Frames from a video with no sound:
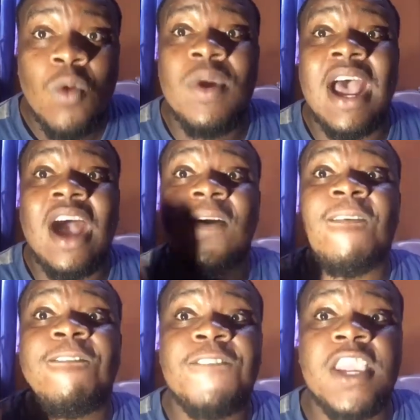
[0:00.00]
We are gonna
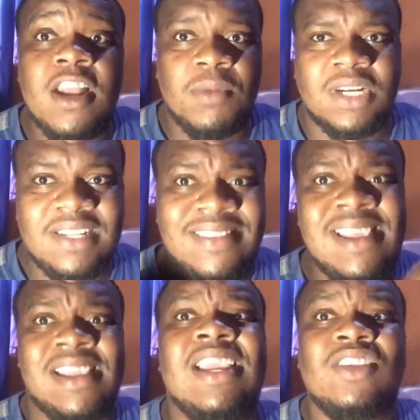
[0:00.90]
feel, but the
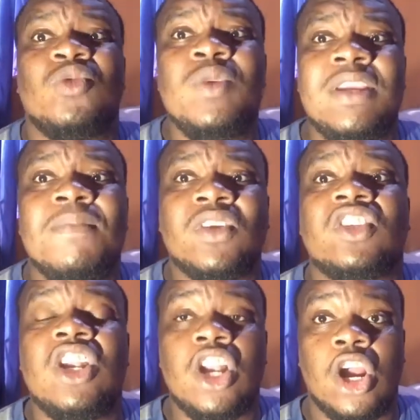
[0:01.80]
thing is, we
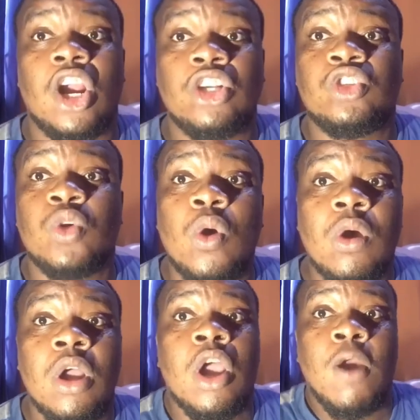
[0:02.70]
must learn
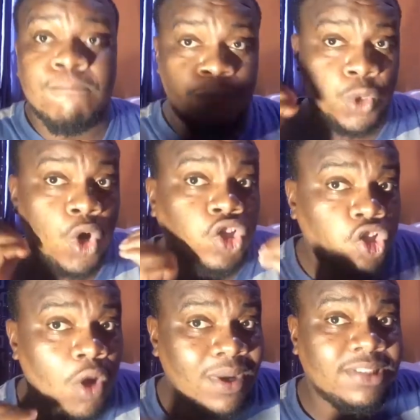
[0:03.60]
to
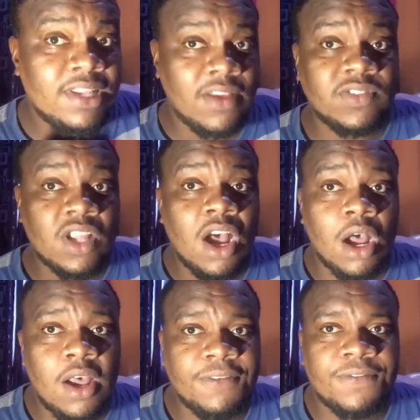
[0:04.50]
brush ourselves
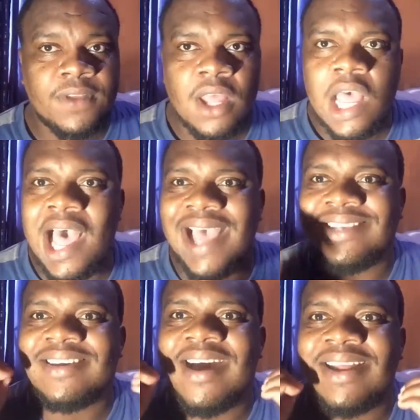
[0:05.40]
off
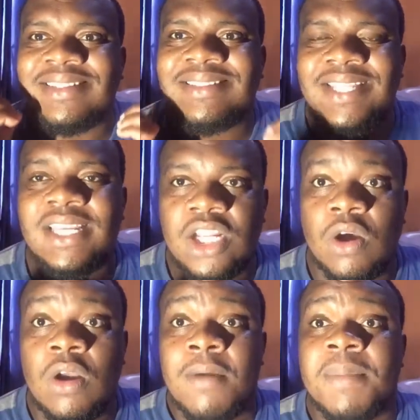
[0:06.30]
and
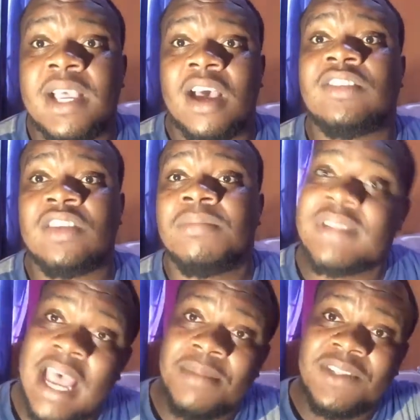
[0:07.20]
continue, because
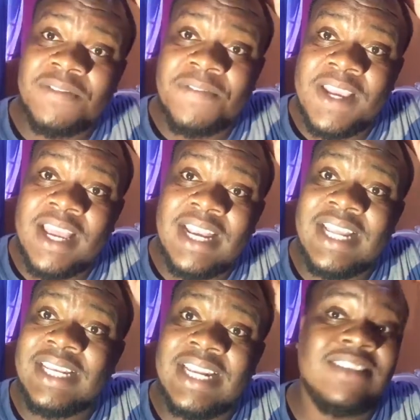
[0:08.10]
sometimes
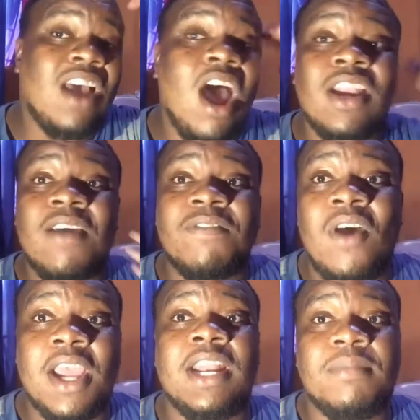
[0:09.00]
failing is
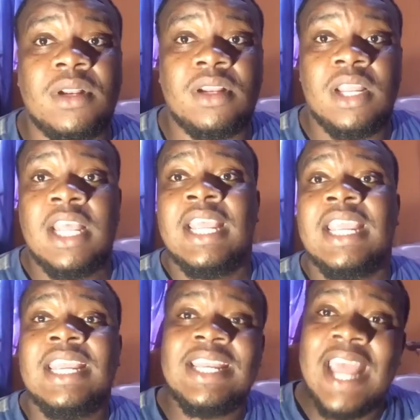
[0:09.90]
unavoidable,
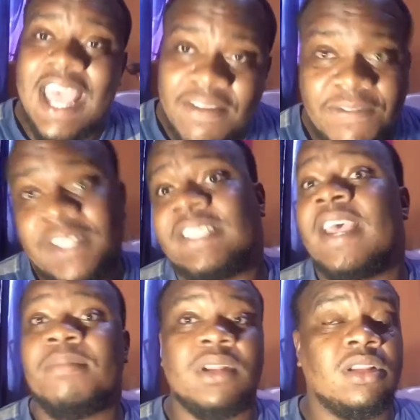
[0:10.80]

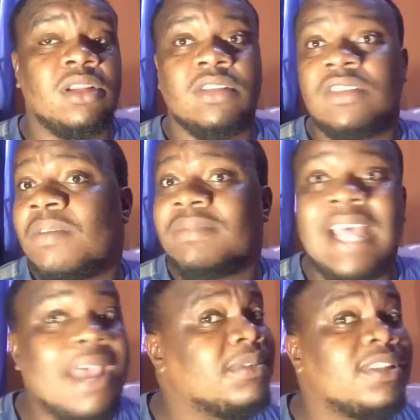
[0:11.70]
inevitable.
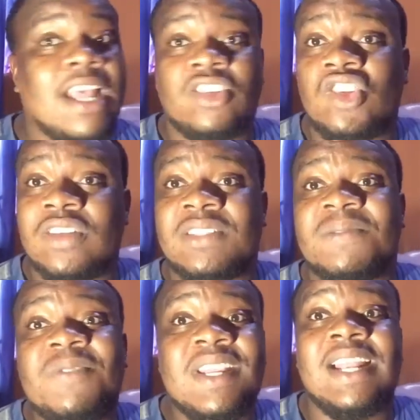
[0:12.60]
Sometimes that's
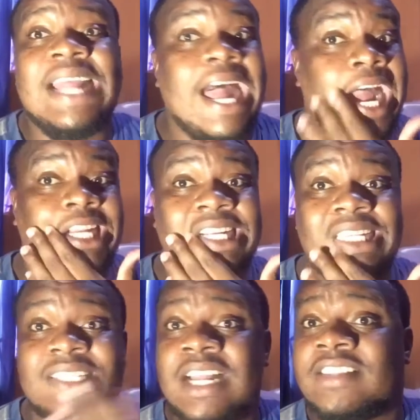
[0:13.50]
just failure, and
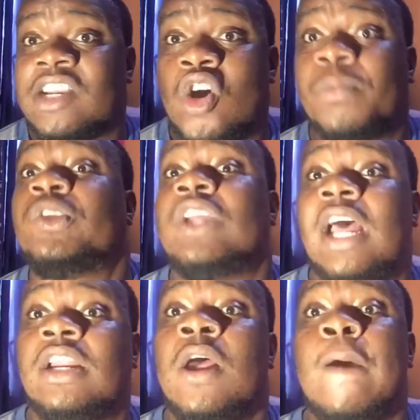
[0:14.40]
it's not an
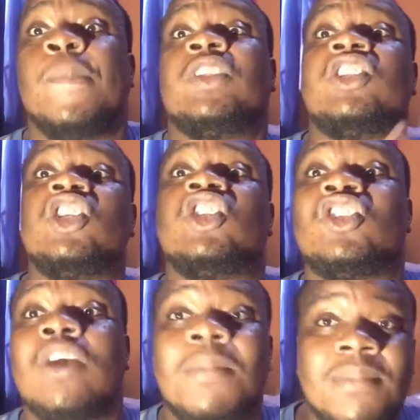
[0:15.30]
option, but it's
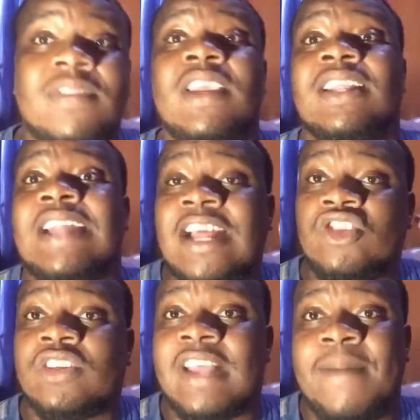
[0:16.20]
something that
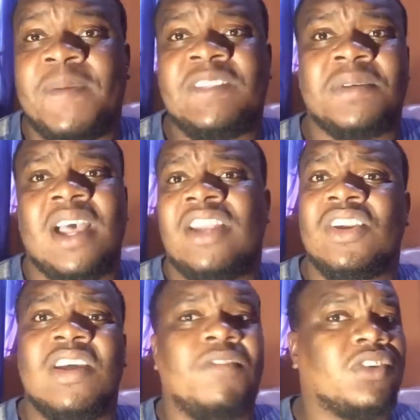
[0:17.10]
just happens, because
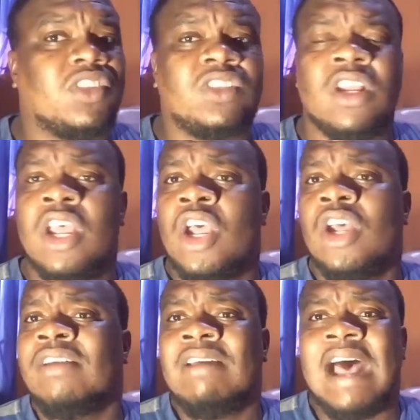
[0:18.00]
none of us
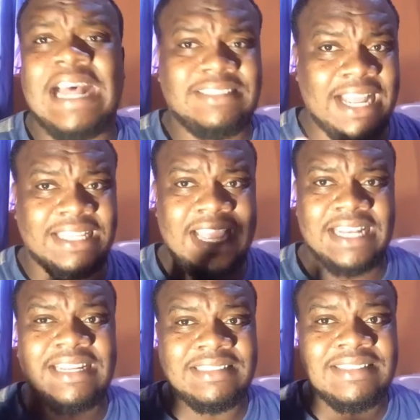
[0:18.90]
attack
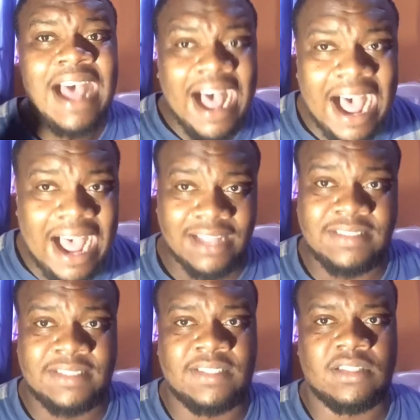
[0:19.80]
any
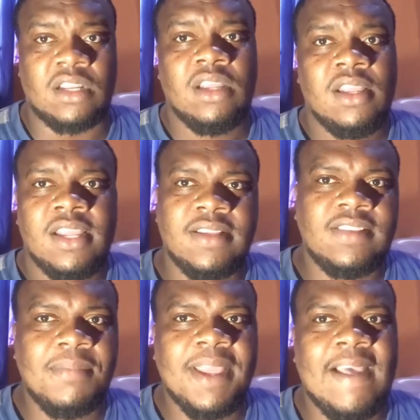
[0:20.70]
task, you
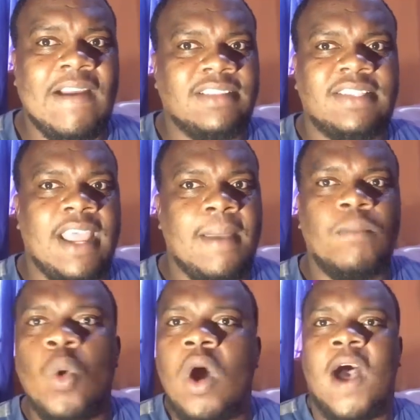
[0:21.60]
see me, and say,
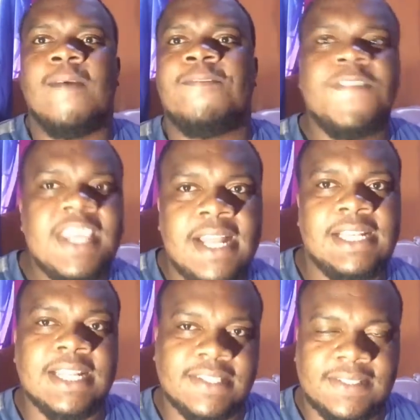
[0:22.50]
"More fail
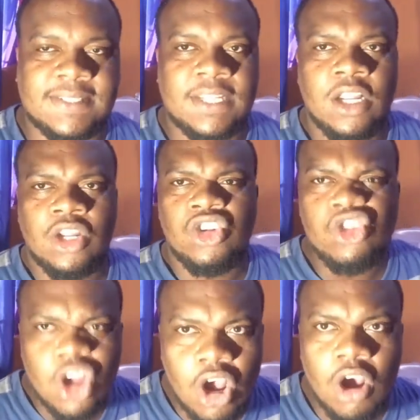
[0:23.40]
this."
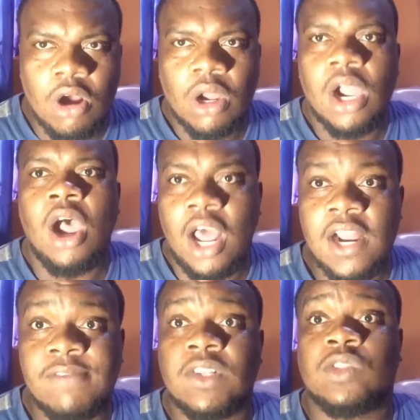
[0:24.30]
No, all
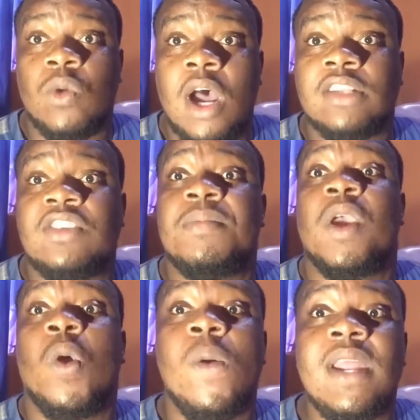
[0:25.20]
of us want to be
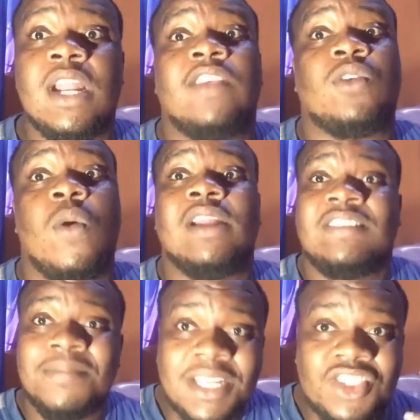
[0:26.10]
winners, we
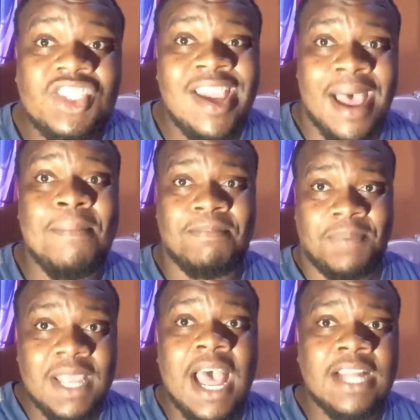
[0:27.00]
want to be
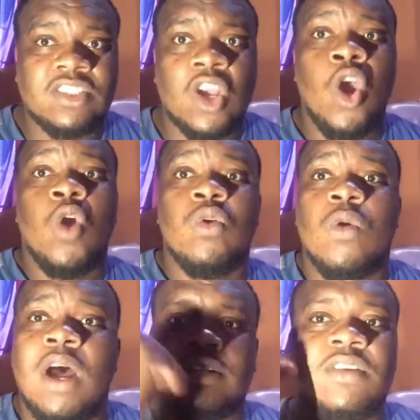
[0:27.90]
champions, we
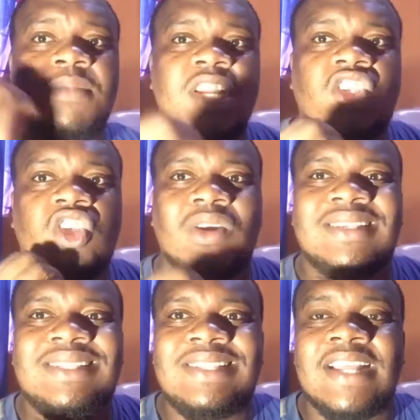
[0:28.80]
want to be
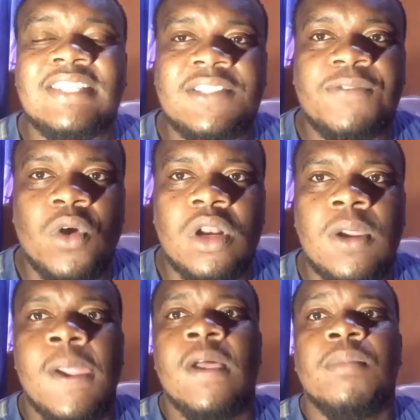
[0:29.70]
successful,
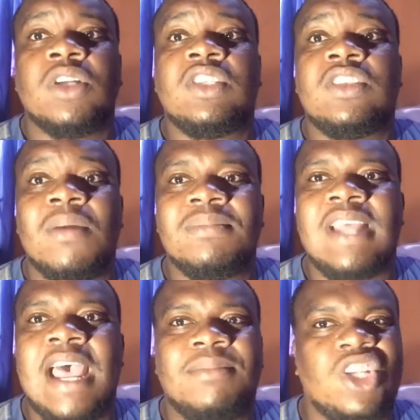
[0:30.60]
but
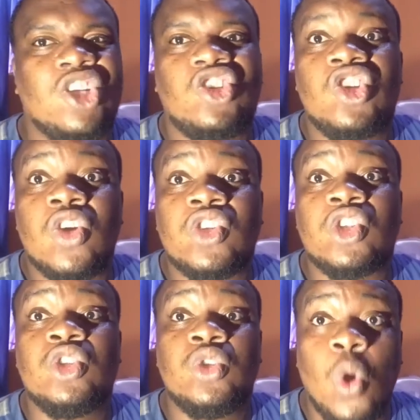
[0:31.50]
sometimes it
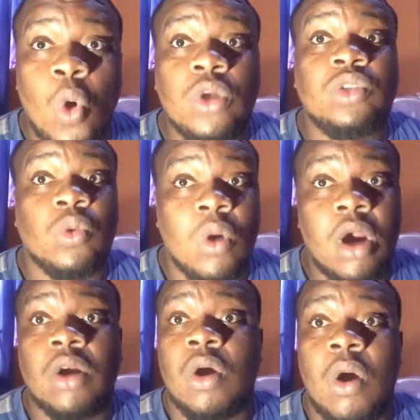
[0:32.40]
just don't
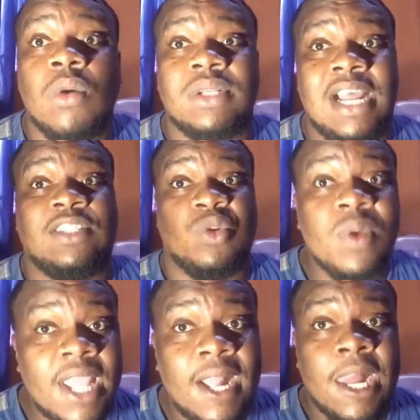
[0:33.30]
work out that
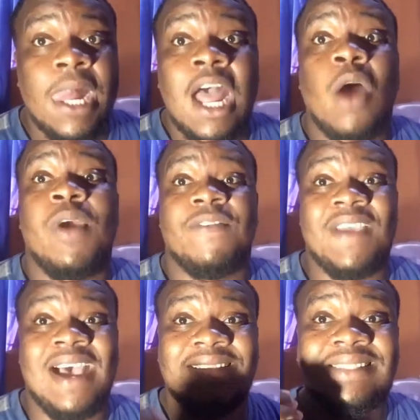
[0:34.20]
way, and we have
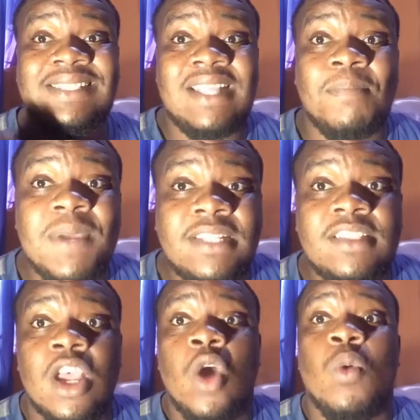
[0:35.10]
to accept
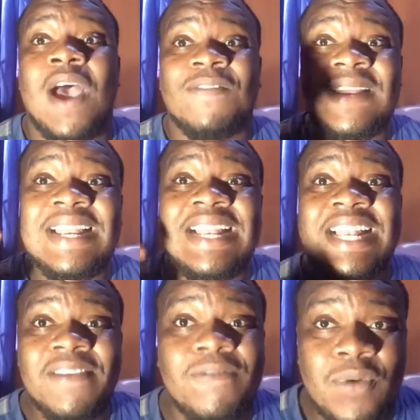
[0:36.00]
it, we have to
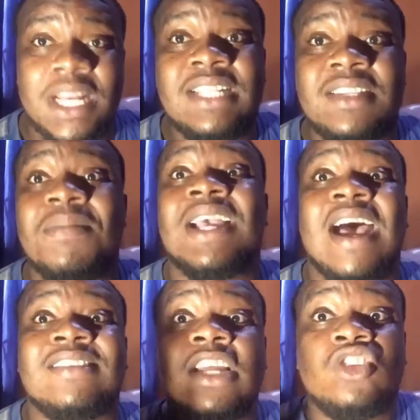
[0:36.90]
live with it,
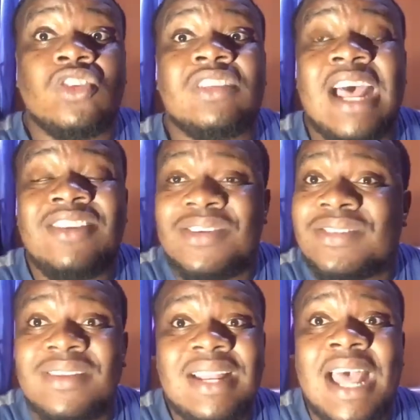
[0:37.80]
because I just
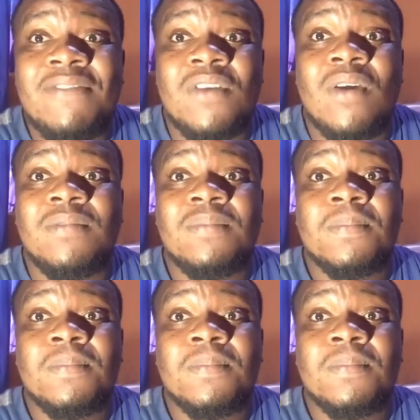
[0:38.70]
the life go.